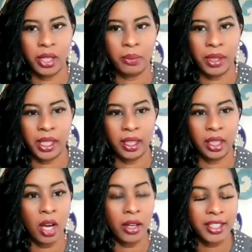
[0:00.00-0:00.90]
going to be
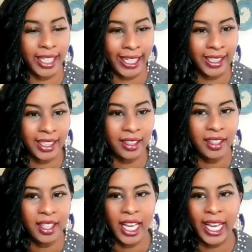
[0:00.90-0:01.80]

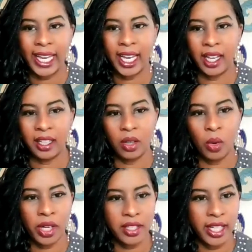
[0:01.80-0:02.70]
longstanding and an
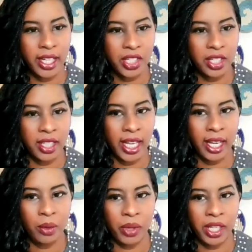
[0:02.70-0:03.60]
organization
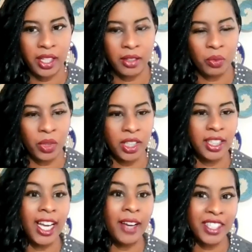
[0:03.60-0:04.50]
that we would
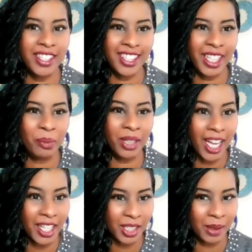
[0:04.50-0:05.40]
love to see
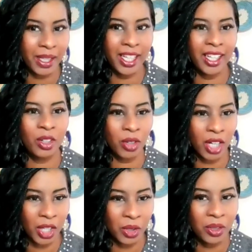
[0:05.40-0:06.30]
blossom and
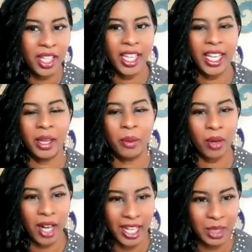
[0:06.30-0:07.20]
grow and
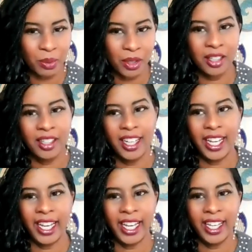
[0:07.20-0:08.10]
prosper
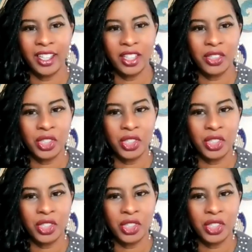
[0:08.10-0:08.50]
and